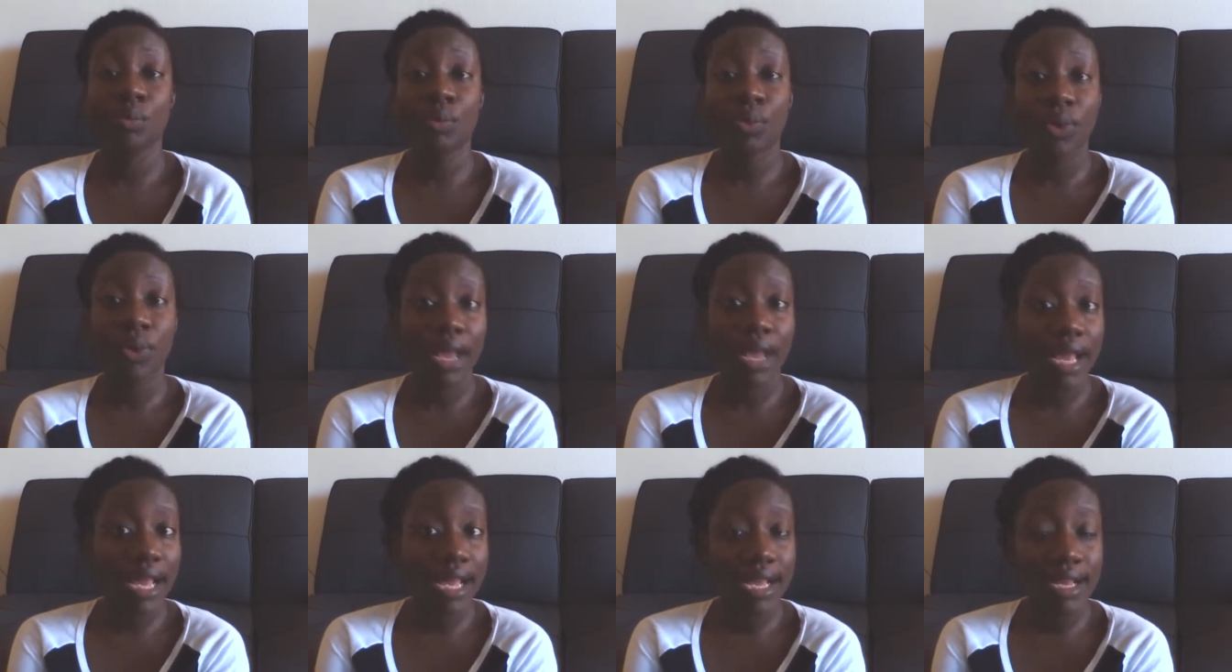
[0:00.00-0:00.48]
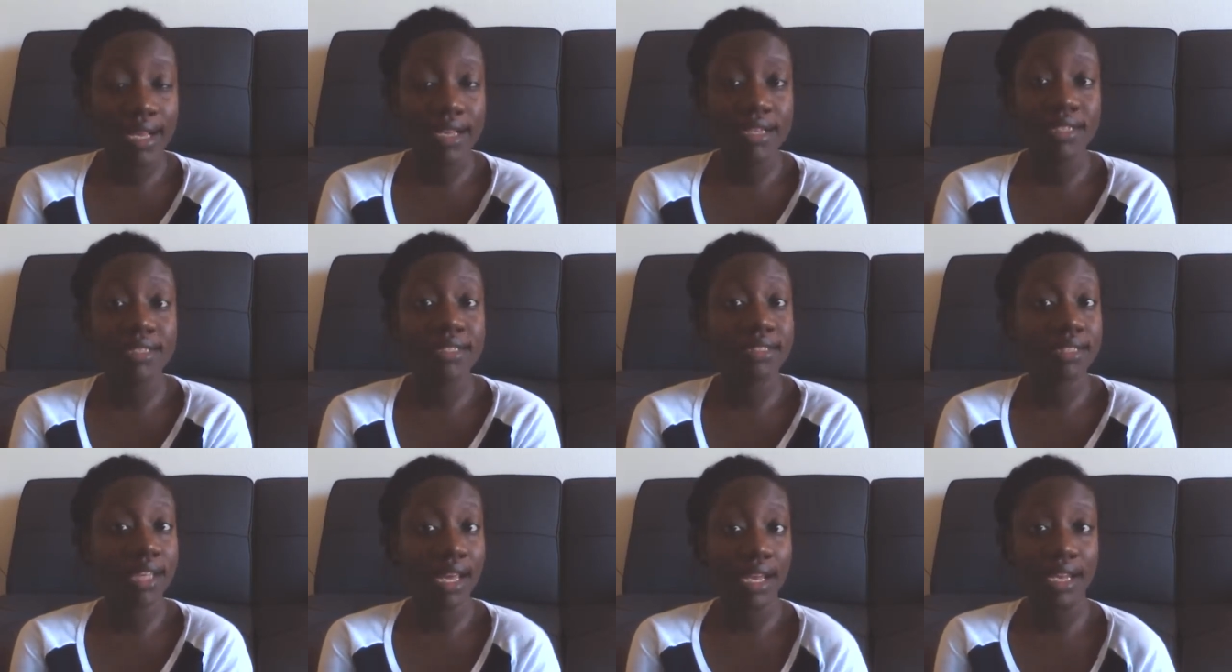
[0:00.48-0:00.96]
Pray,
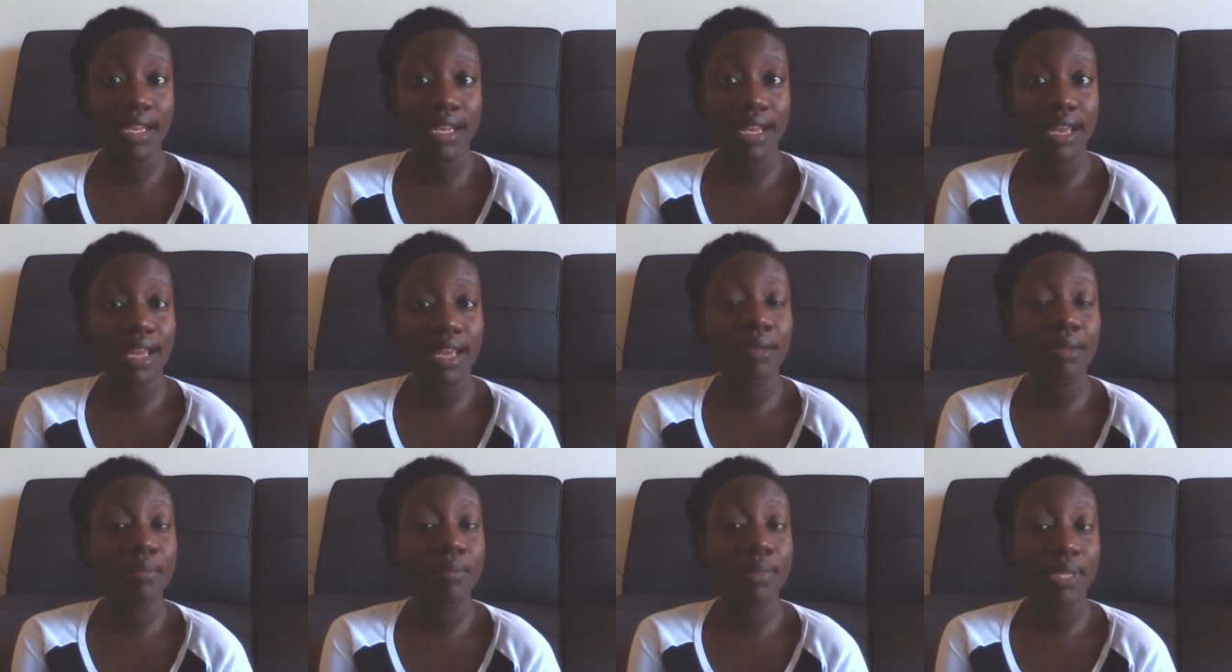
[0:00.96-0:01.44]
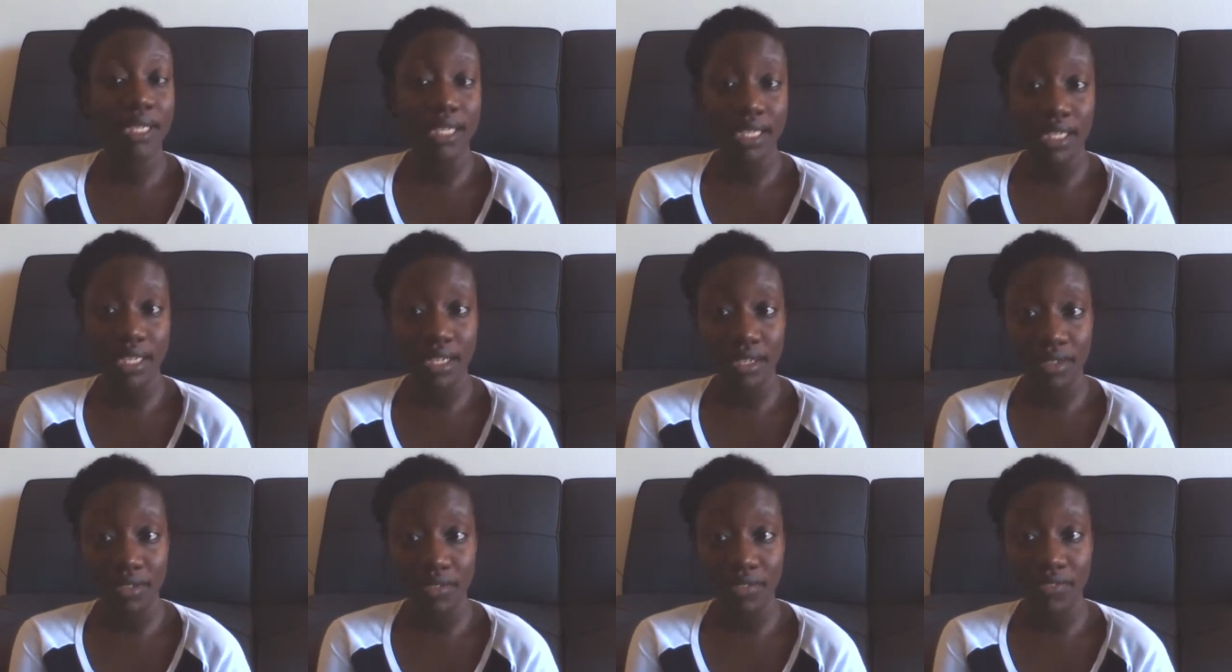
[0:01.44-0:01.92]
study, and
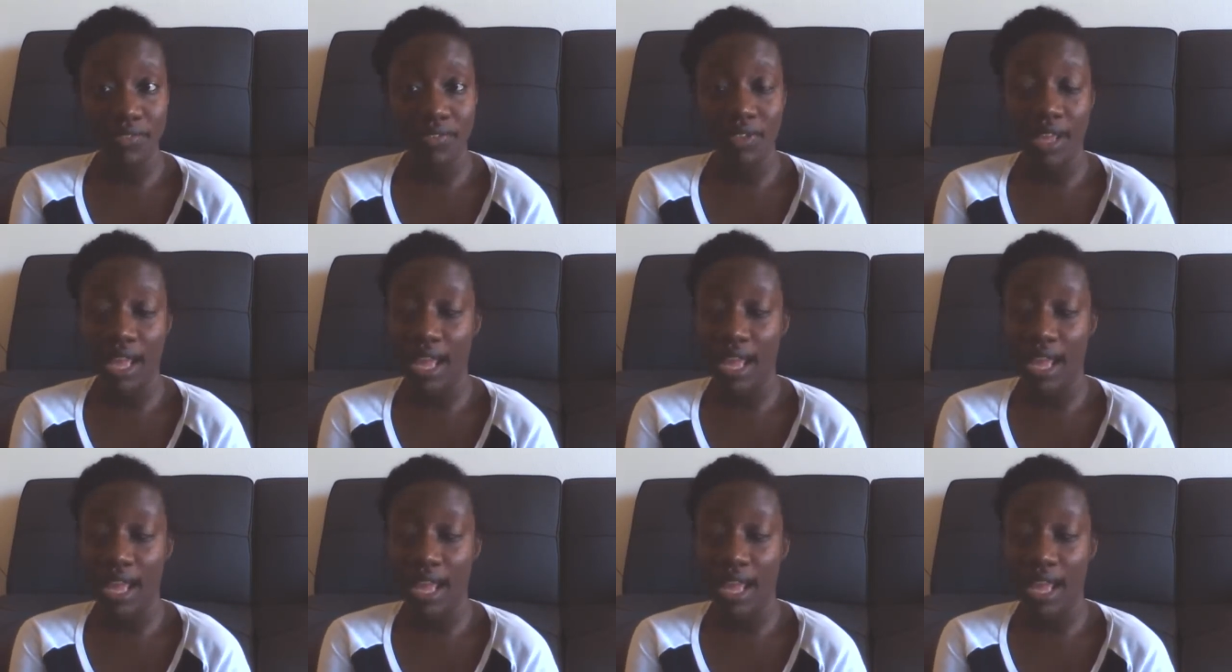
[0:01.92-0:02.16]
believe.